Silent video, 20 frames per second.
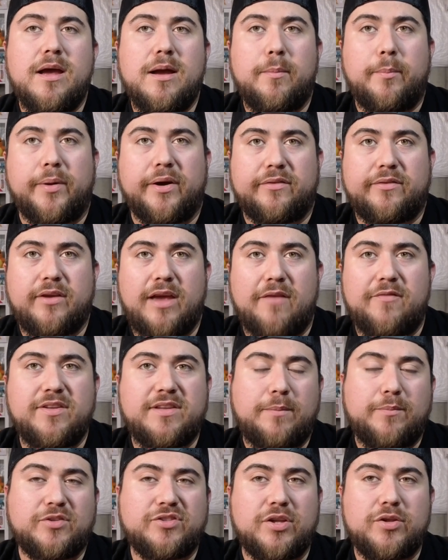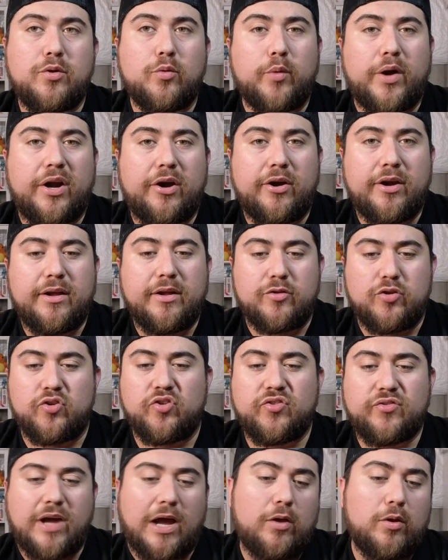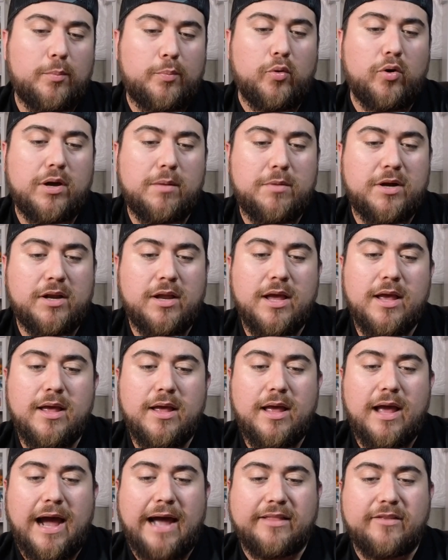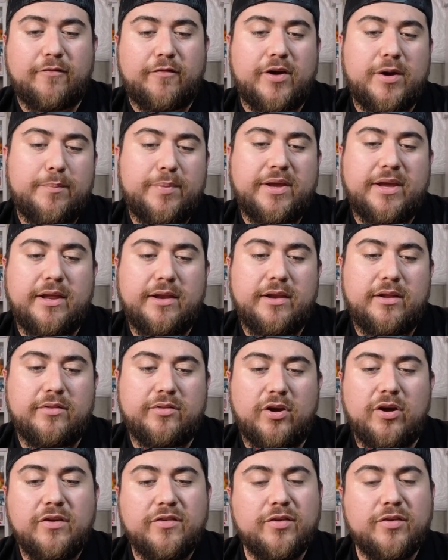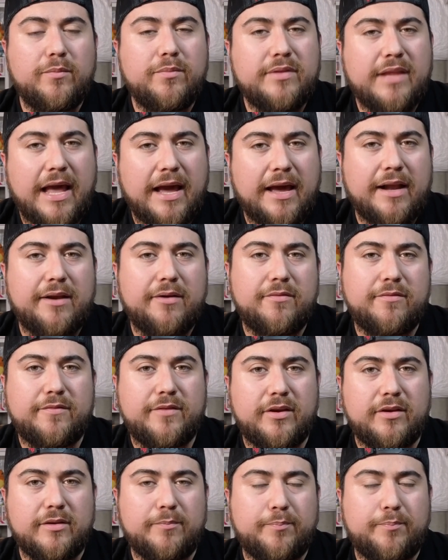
But every time there's a new rarity, a new style of Pokemon, at the very beginning, there's some negative.